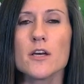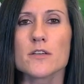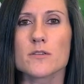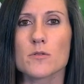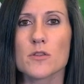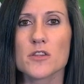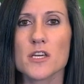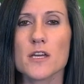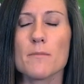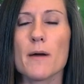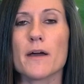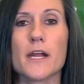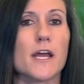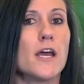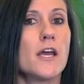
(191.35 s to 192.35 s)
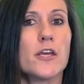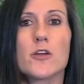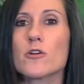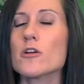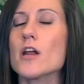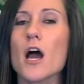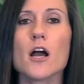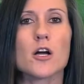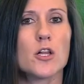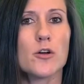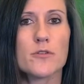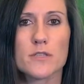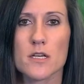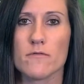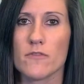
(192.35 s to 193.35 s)
So think about it. You're not
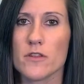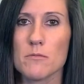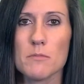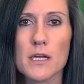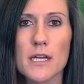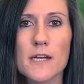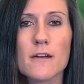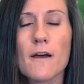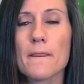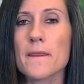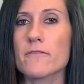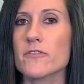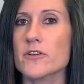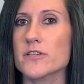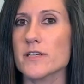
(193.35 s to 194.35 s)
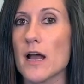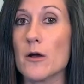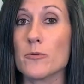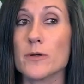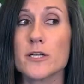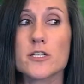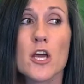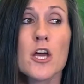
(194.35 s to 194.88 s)
closing for the meeting on the first outreach.